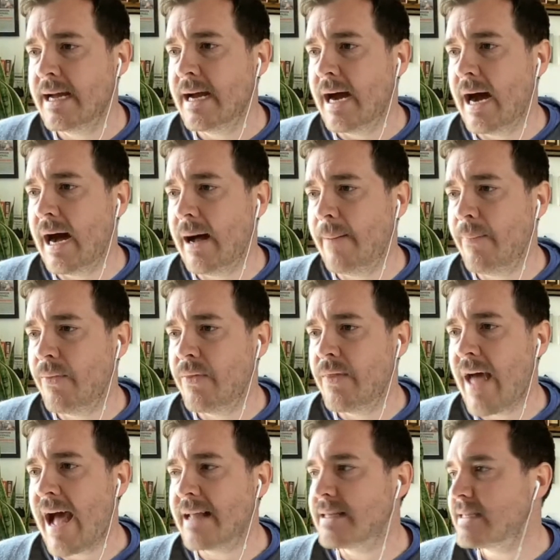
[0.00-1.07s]

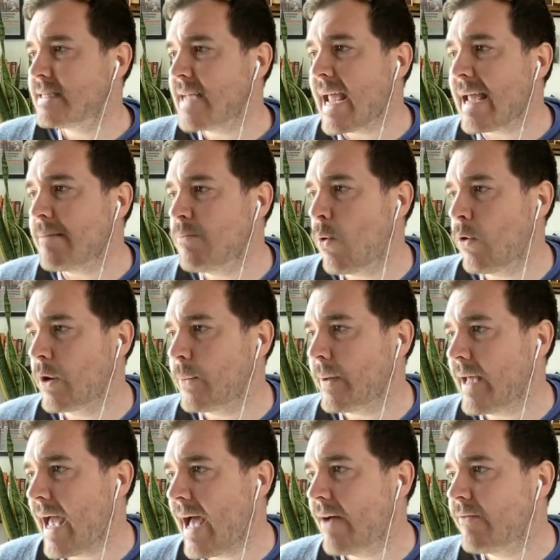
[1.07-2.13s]
That same morning, we
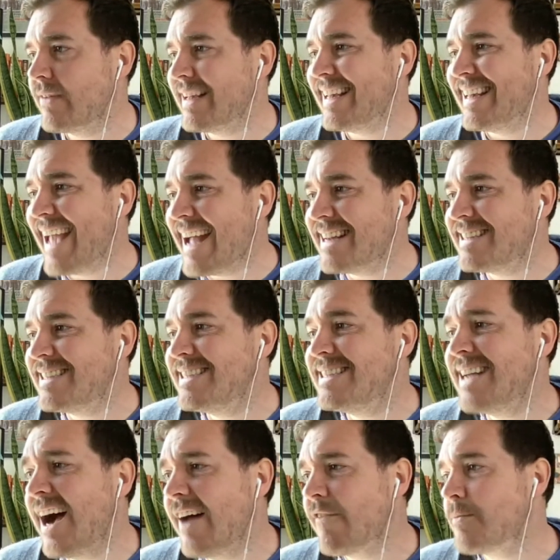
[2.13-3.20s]
have Get to
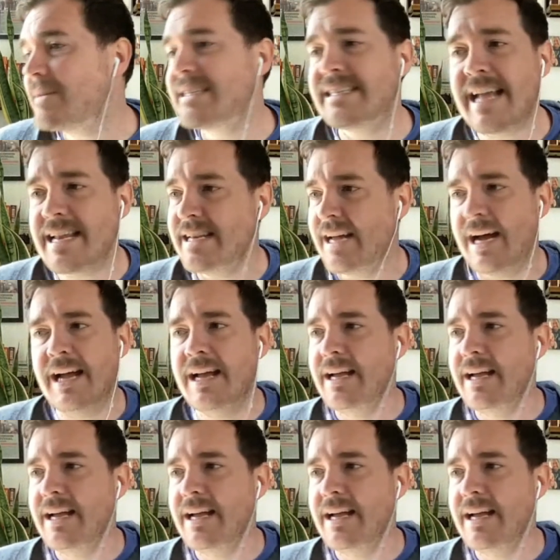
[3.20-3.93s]
Done from Astenda.